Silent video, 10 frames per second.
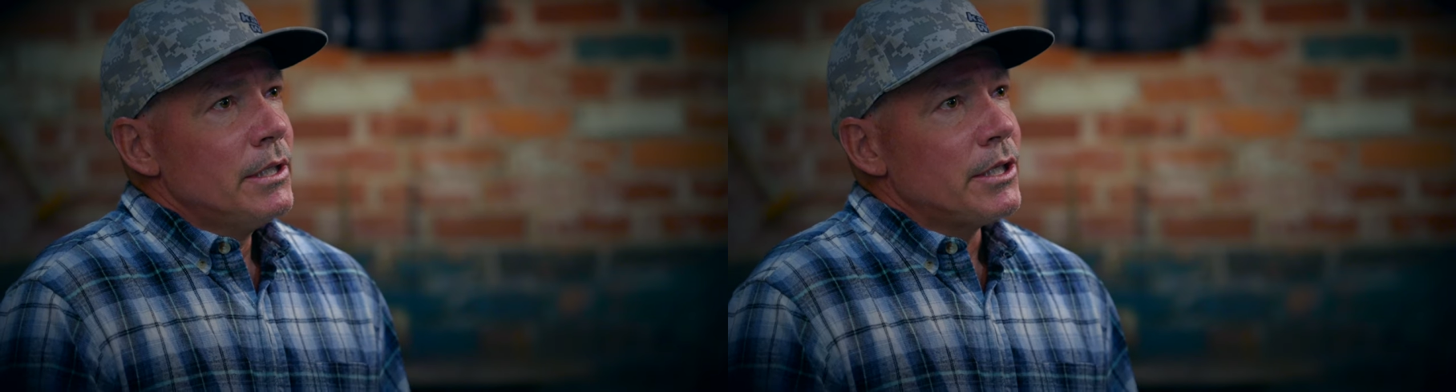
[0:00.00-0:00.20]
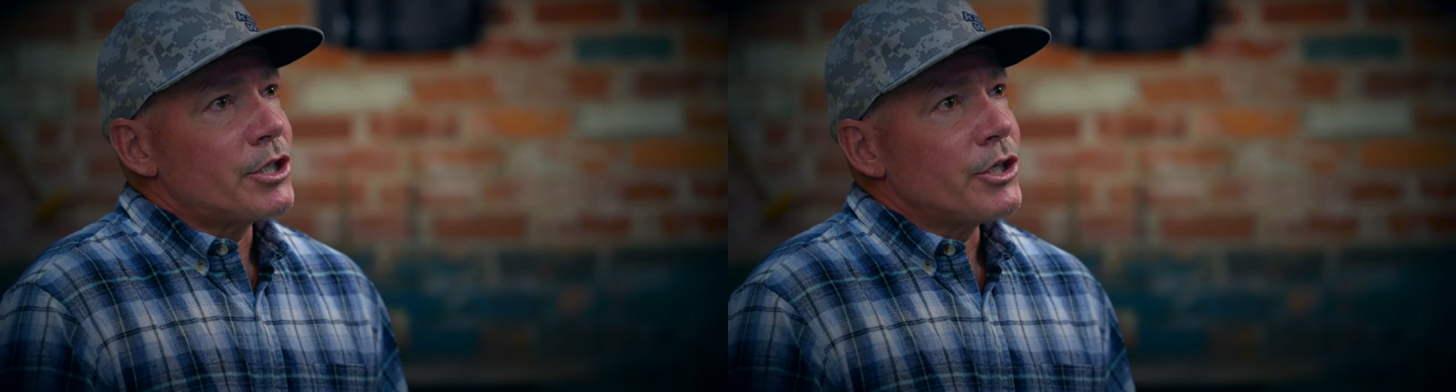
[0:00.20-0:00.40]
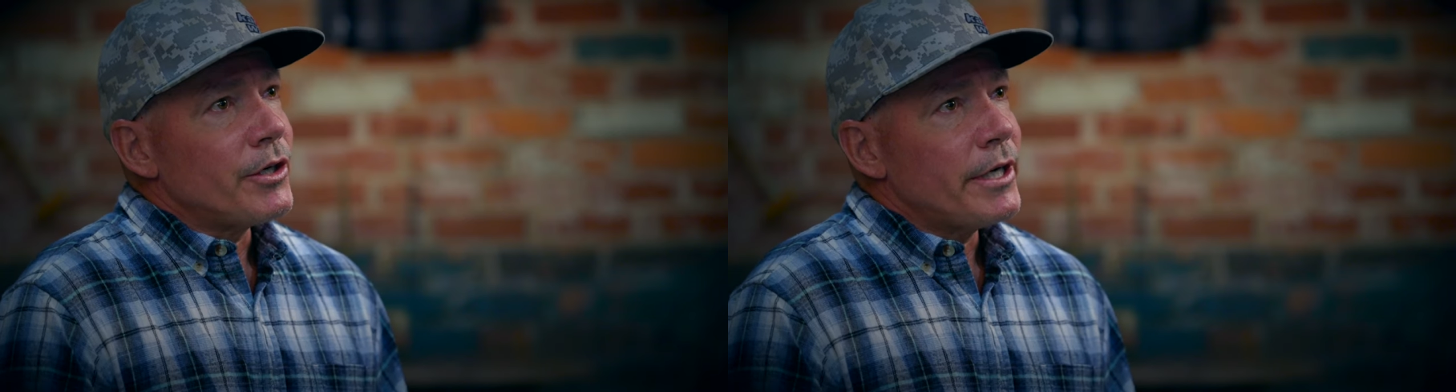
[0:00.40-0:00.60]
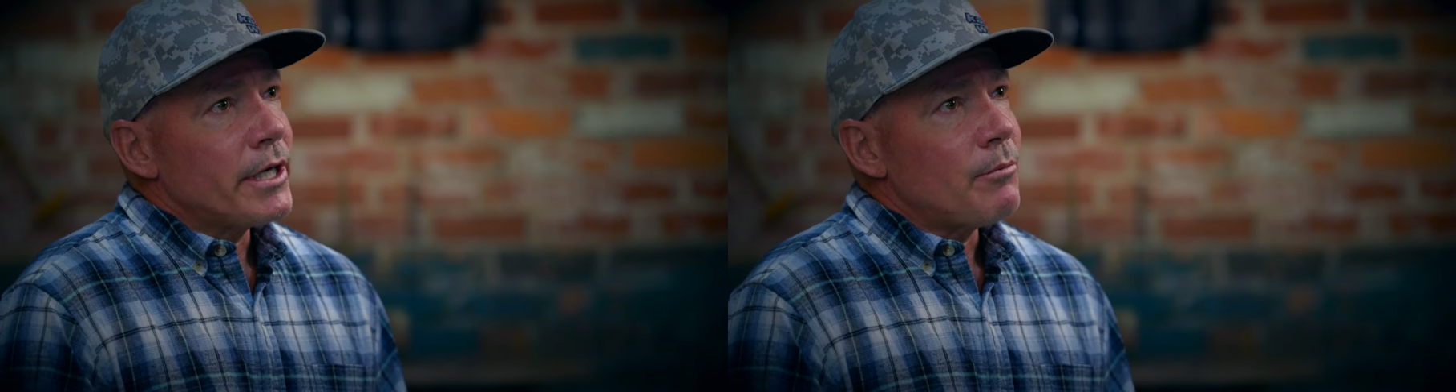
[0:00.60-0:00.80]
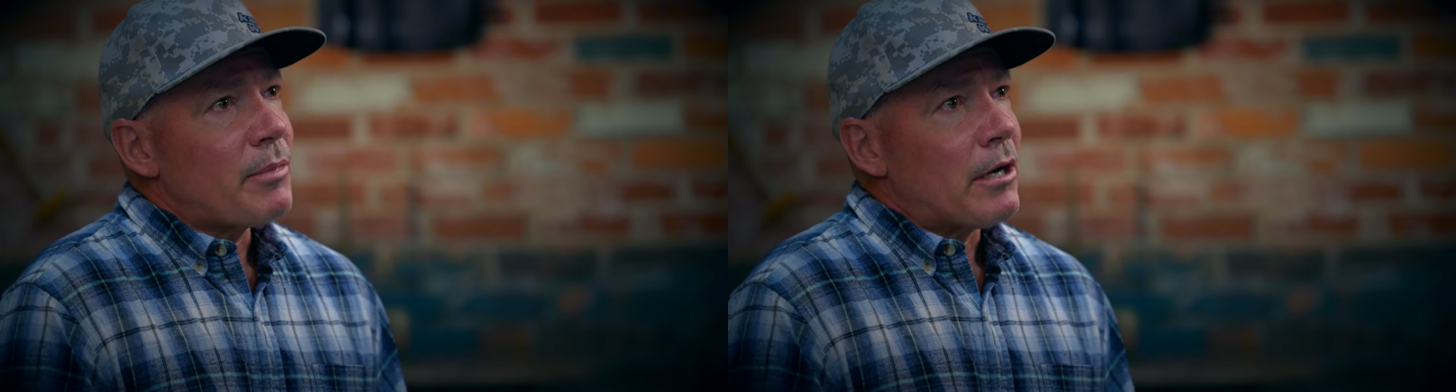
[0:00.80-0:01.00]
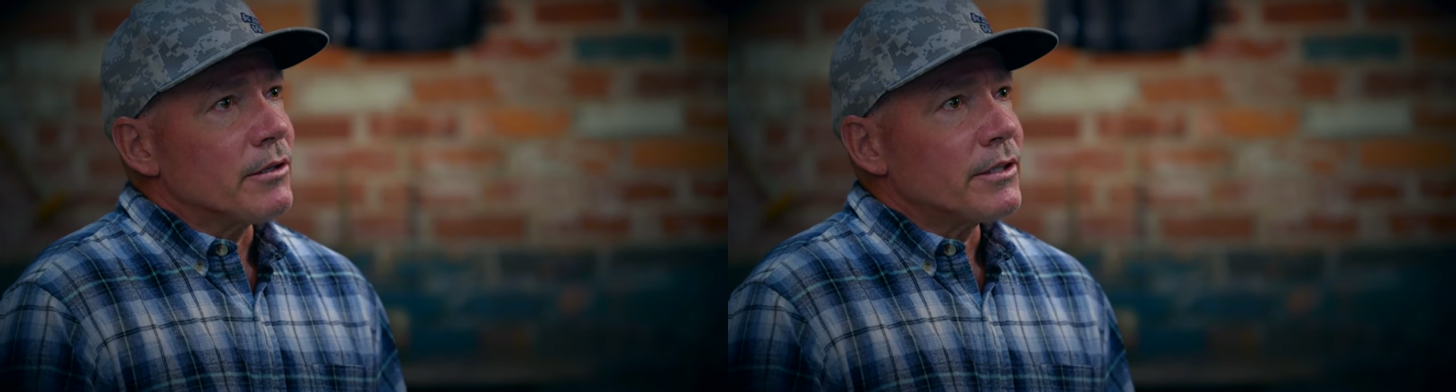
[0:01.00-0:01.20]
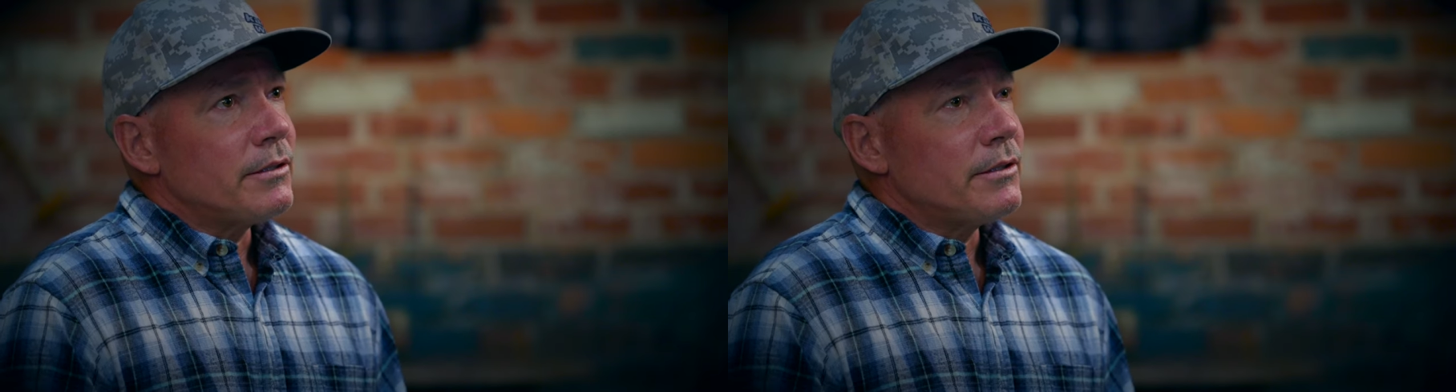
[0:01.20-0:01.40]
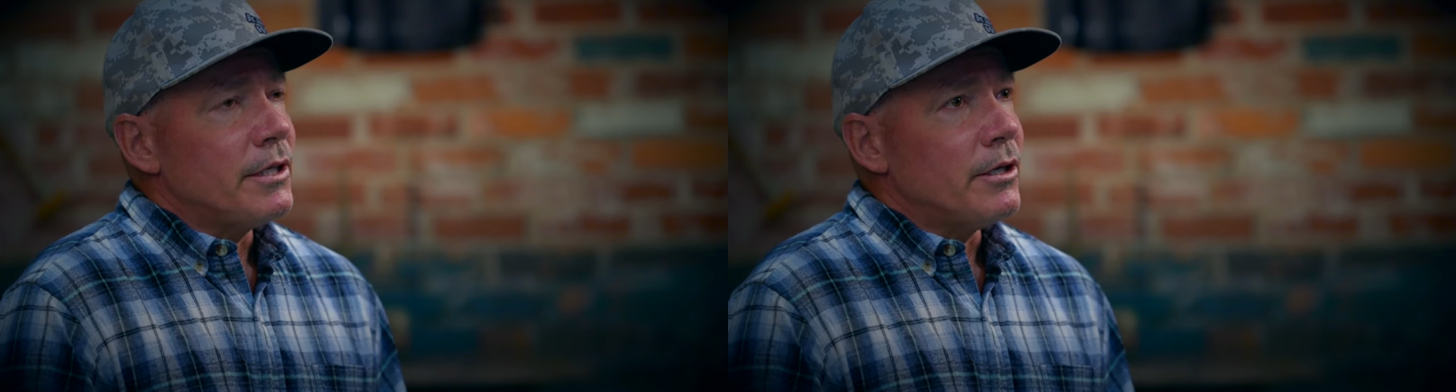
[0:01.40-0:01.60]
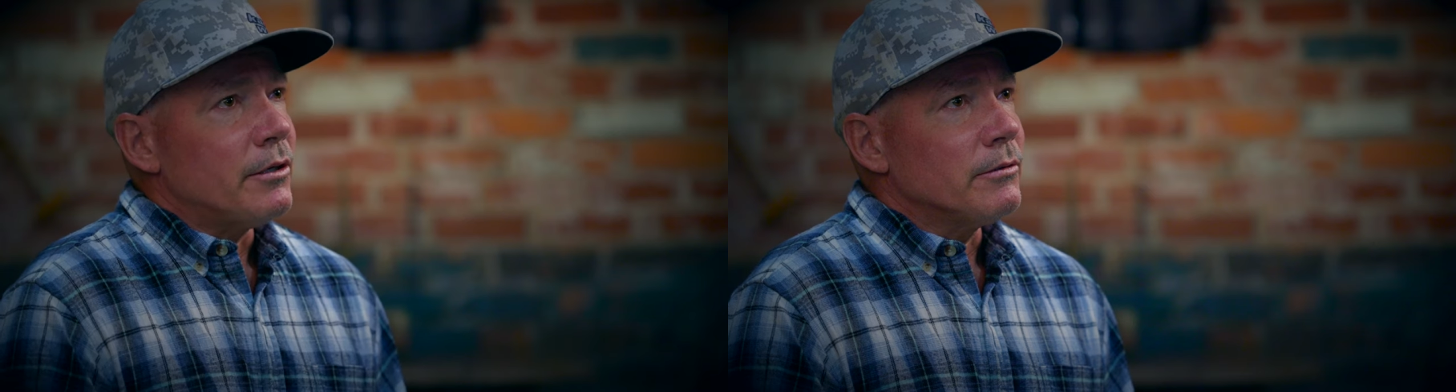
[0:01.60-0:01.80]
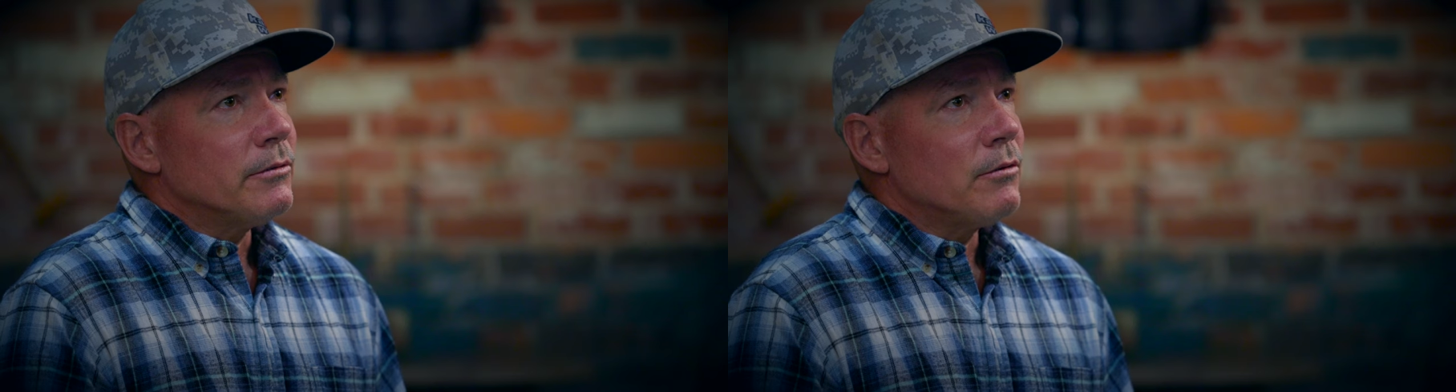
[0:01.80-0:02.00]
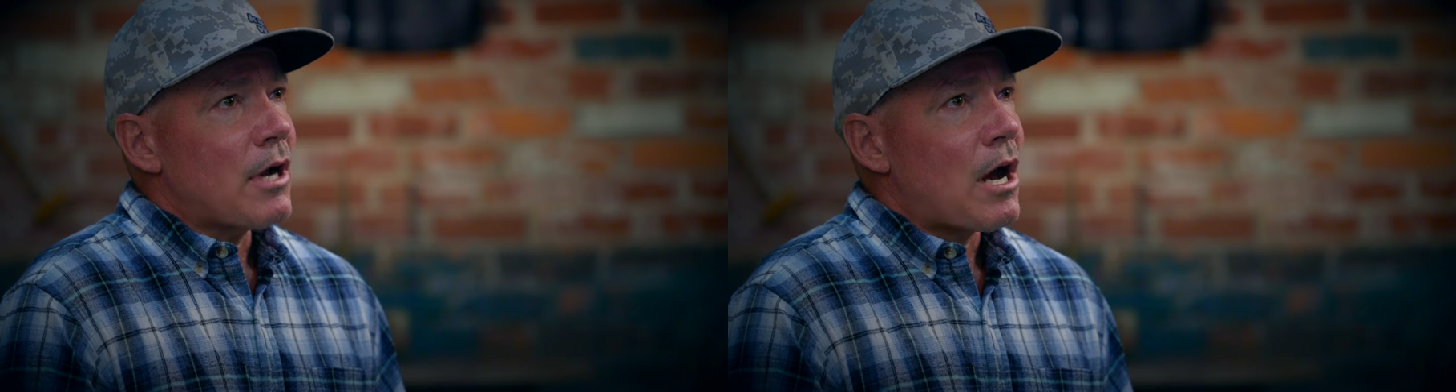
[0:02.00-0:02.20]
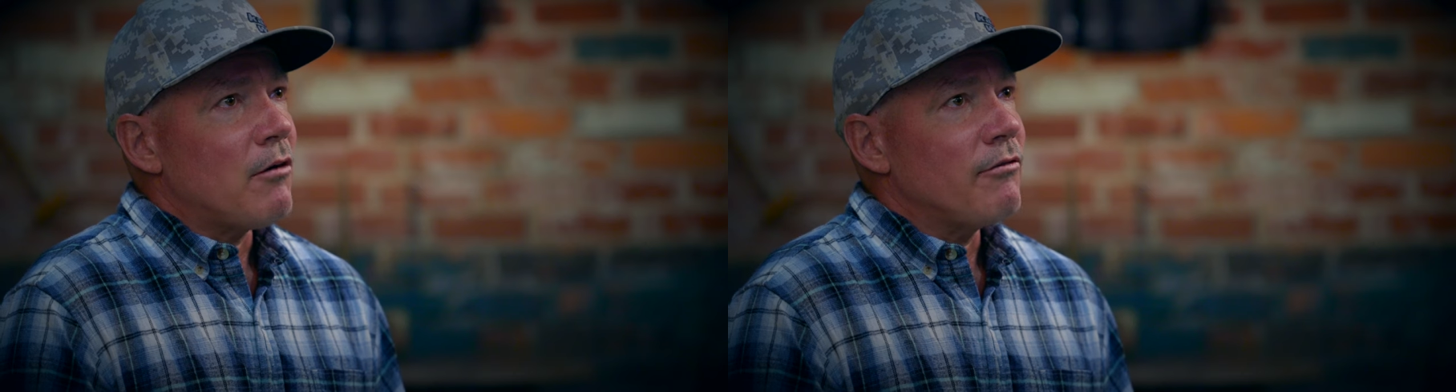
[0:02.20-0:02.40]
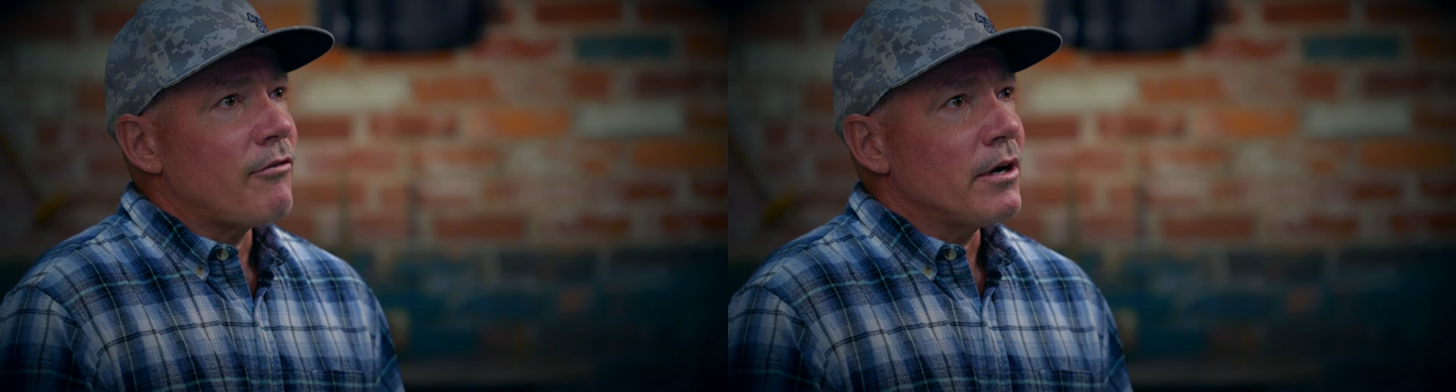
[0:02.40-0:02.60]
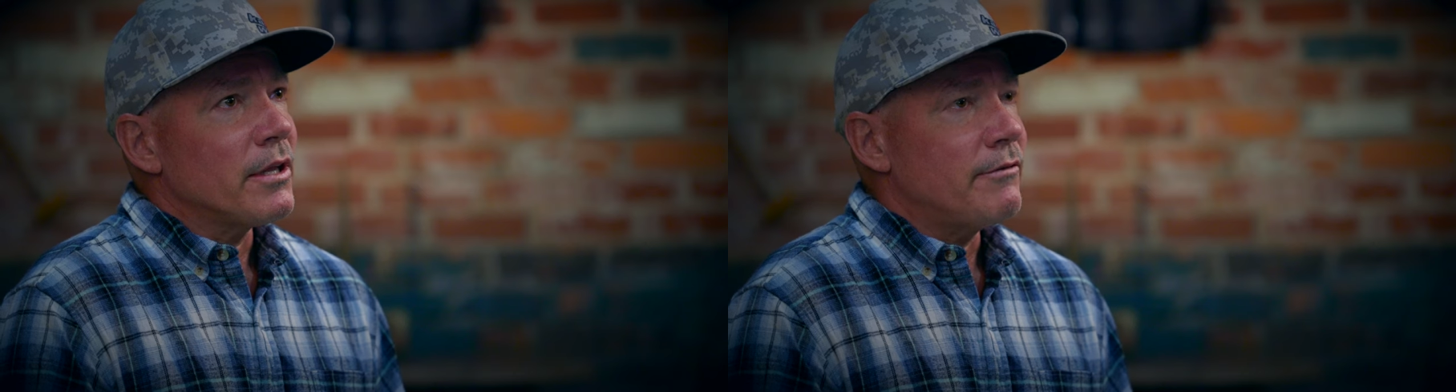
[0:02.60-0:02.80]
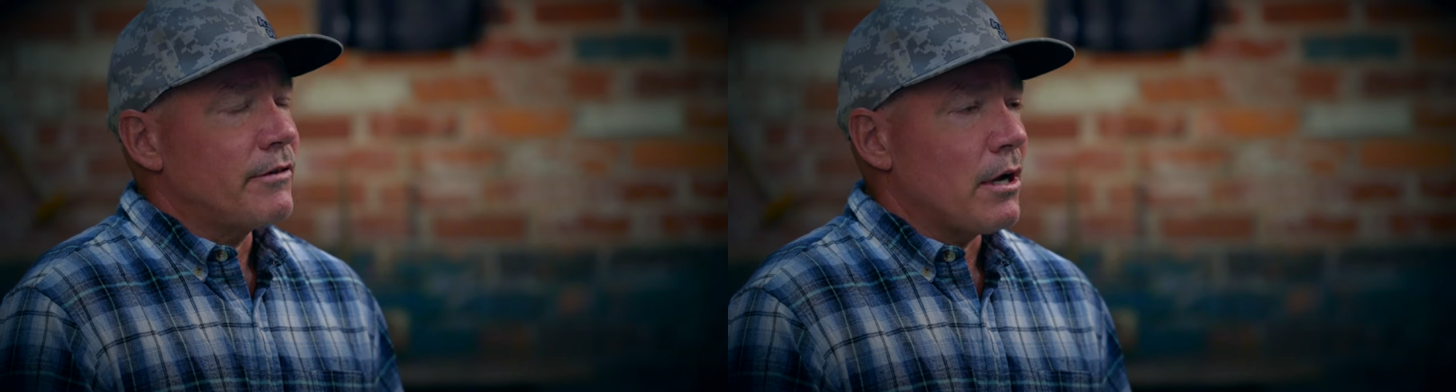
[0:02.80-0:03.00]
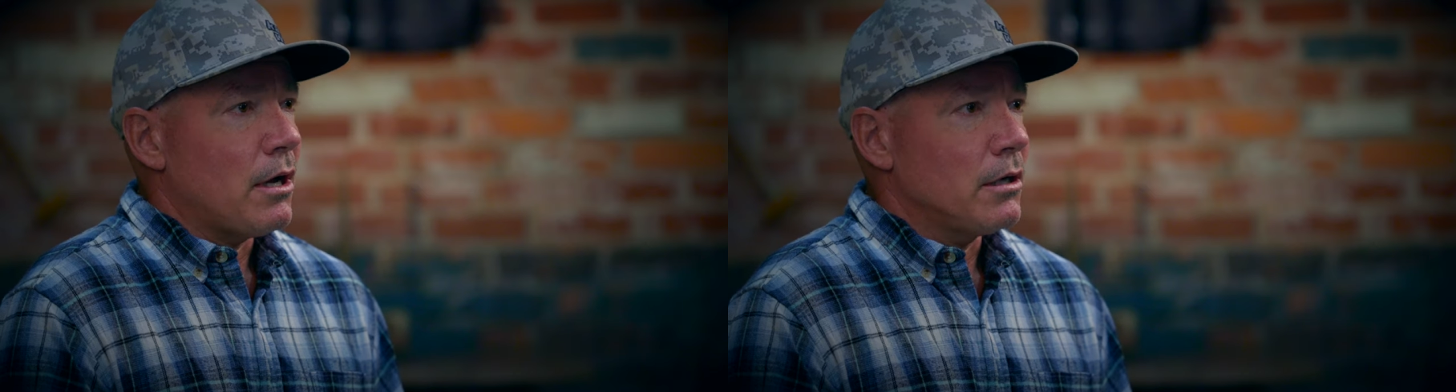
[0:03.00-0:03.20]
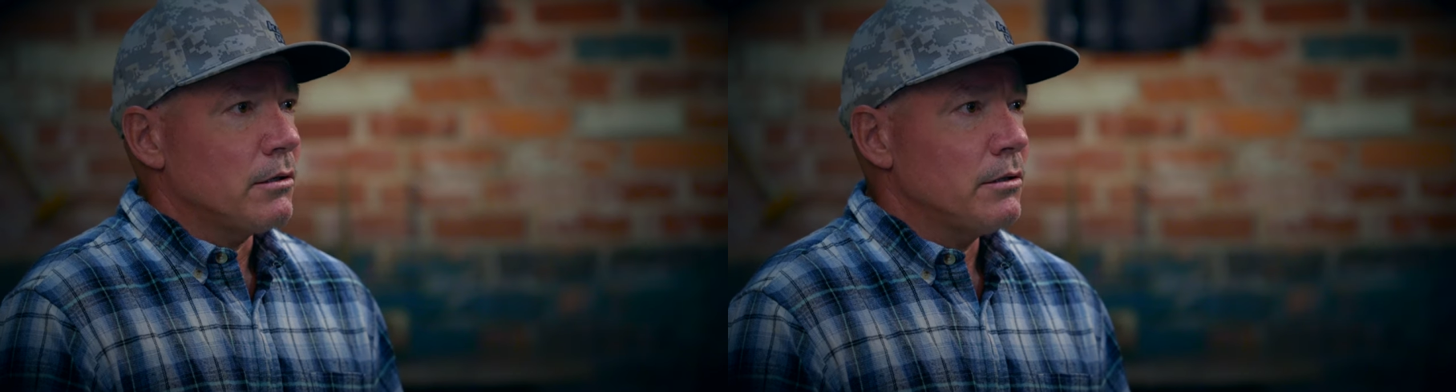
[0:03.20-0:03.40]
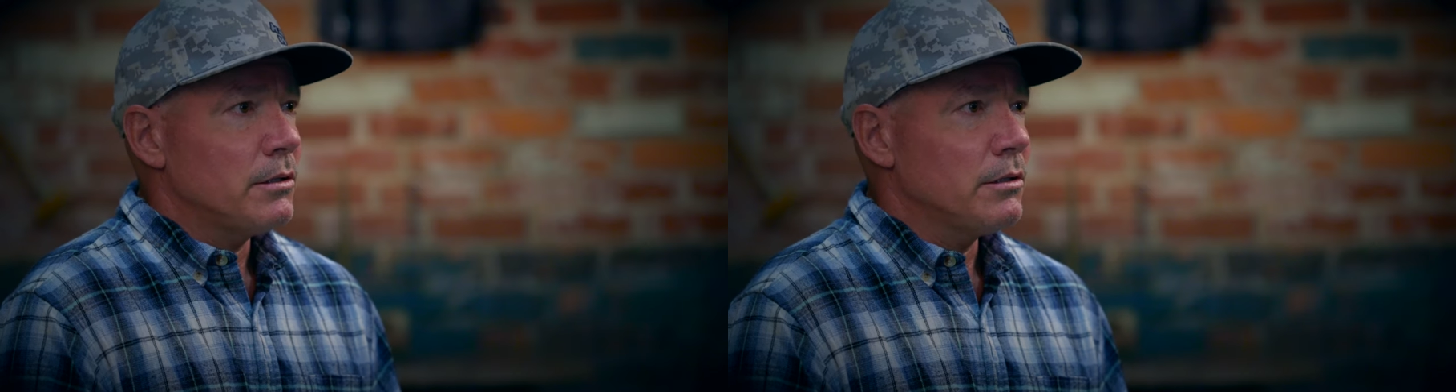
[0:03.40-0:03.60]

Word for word: assuring about, you know, how far they've gone